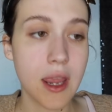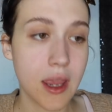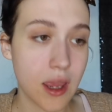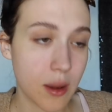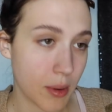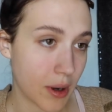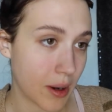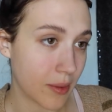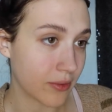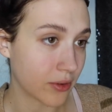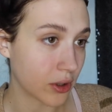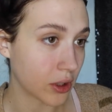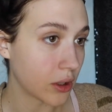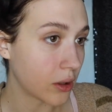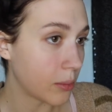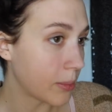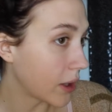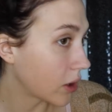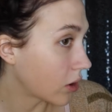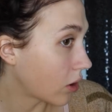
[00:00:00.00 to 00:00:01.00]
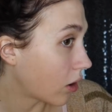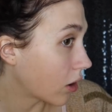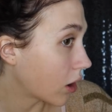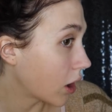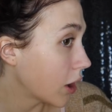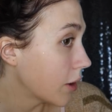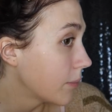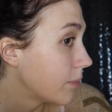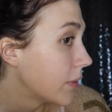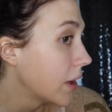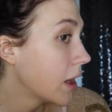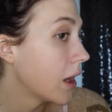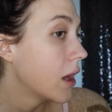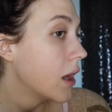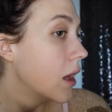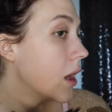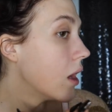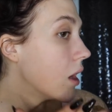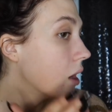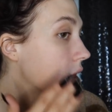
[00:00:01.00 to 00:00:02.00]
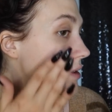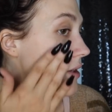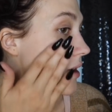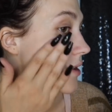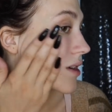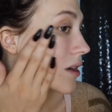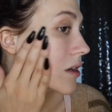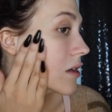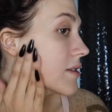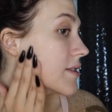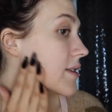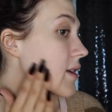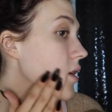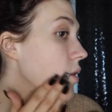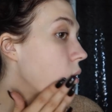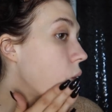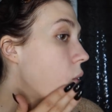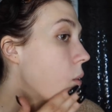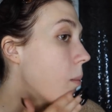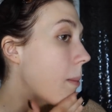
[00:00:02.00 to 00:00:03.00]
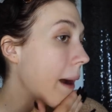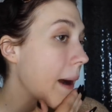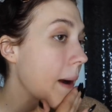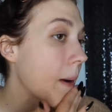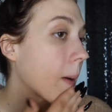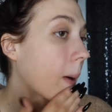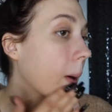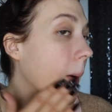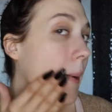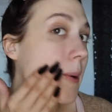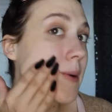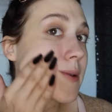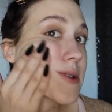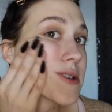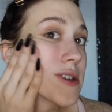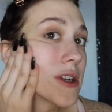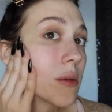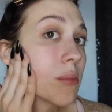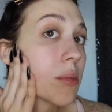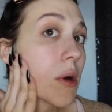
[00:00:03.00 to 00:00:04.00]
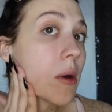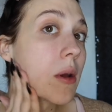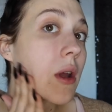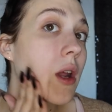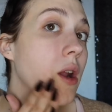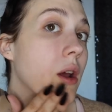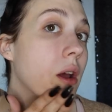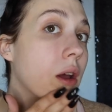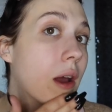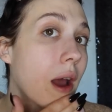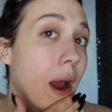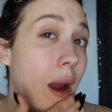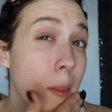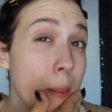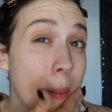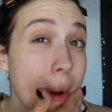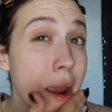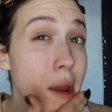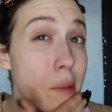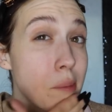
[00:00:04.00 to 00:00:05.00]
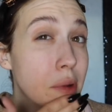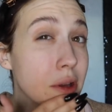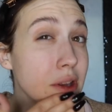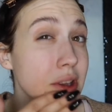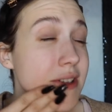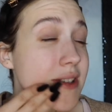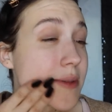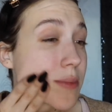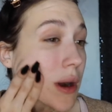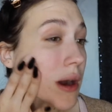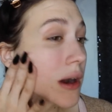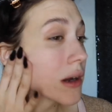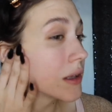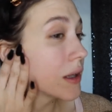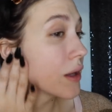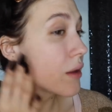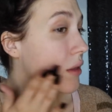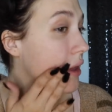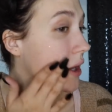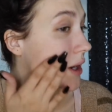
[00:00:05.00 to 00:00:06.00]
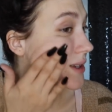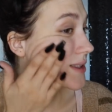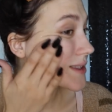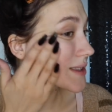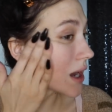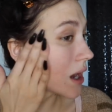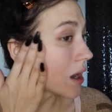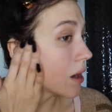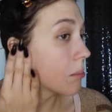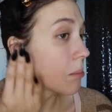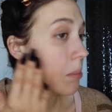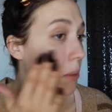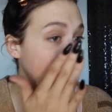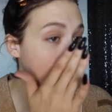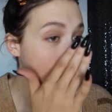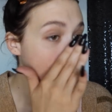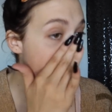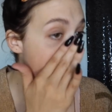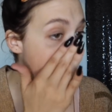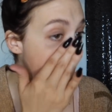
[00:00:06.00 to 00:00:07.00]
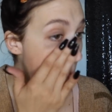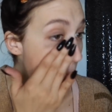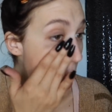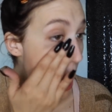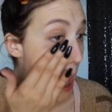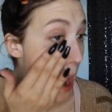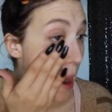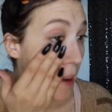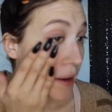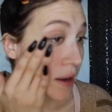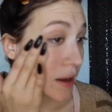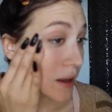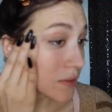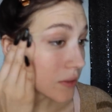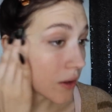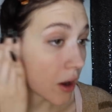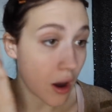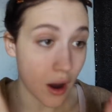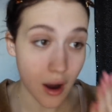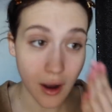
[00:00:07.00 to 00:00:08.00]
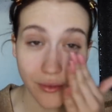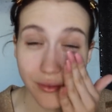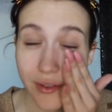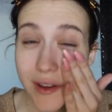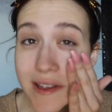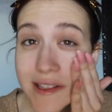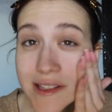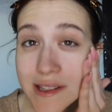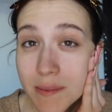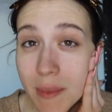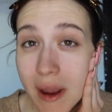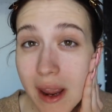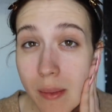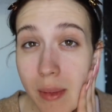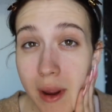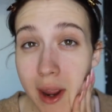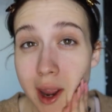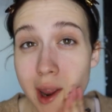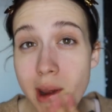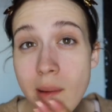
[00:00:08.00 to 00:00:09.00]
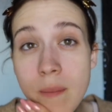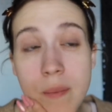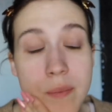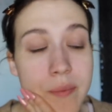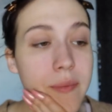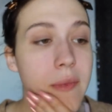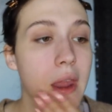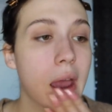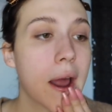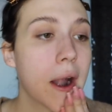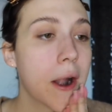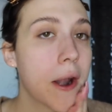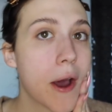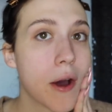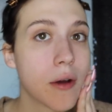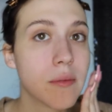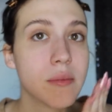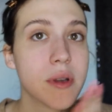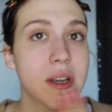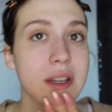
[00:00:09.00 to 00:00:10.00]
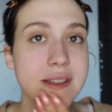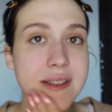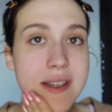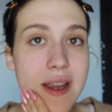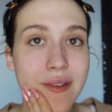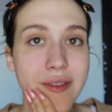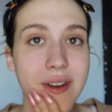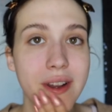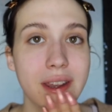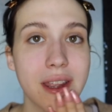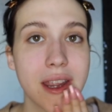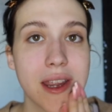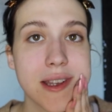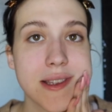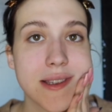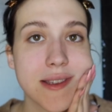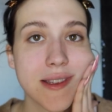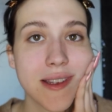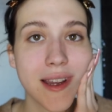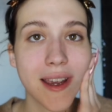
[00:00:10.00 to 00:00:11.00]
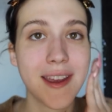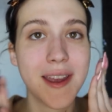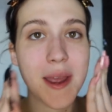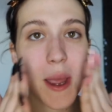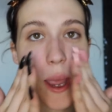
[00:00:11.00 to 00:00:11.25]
can keep it up for a little bit longer. Because it's honestly a cool background, and I'm probably gonna, I might put the sparkly things up in the office, maybe? I don't know, but it's definitely, it's,